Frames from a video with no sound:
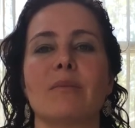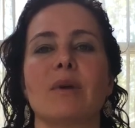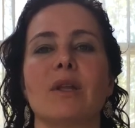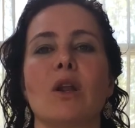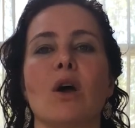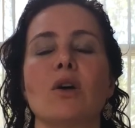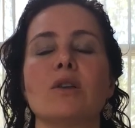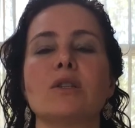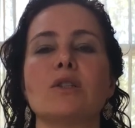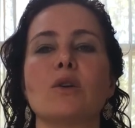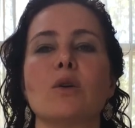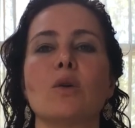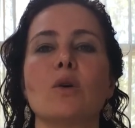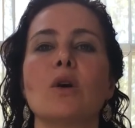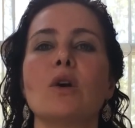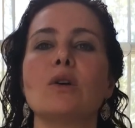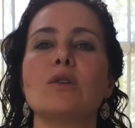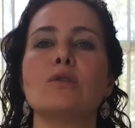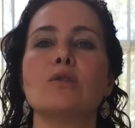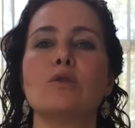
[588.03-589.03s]
and also
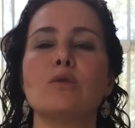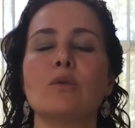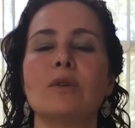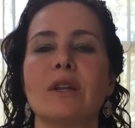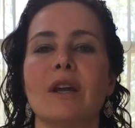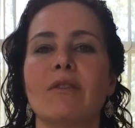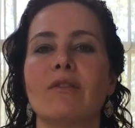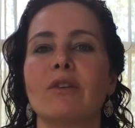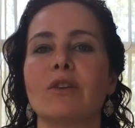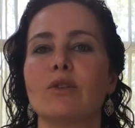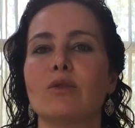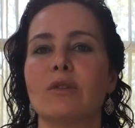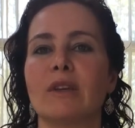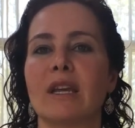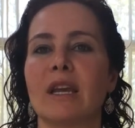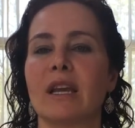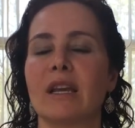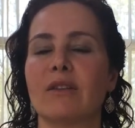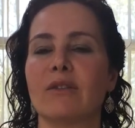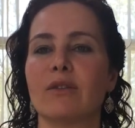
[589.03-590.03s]
do whatever you
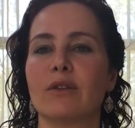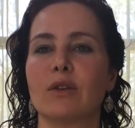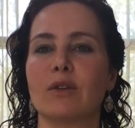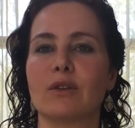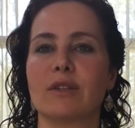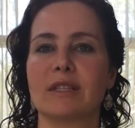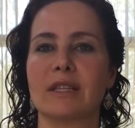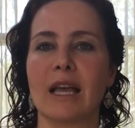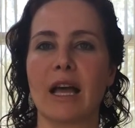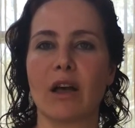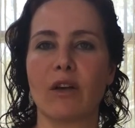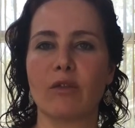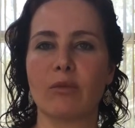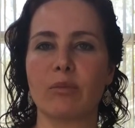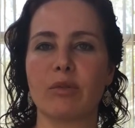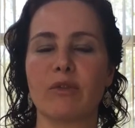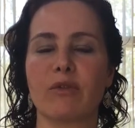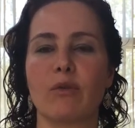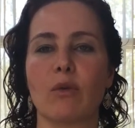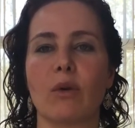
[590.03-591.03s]
can for yourself
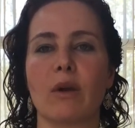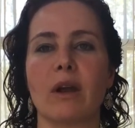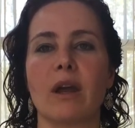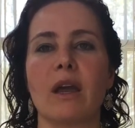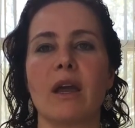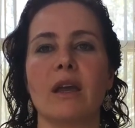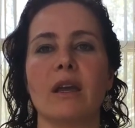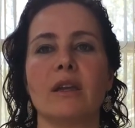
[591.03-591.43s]
before,